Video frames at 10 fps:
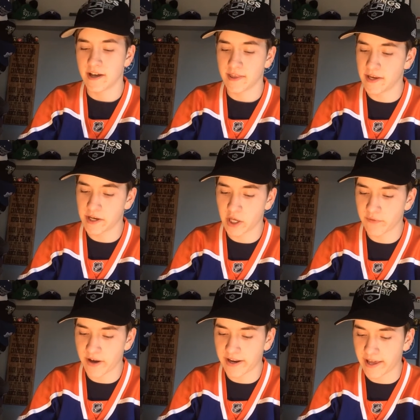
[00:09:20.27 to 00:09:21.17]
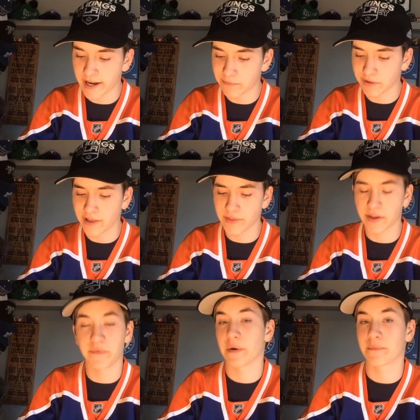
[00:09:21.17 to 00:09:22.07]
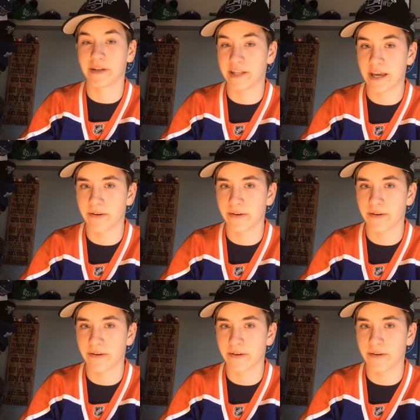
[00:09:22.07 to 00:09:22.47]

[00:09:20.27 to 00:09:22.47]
They could have had Ekblad, they could have had McDavid,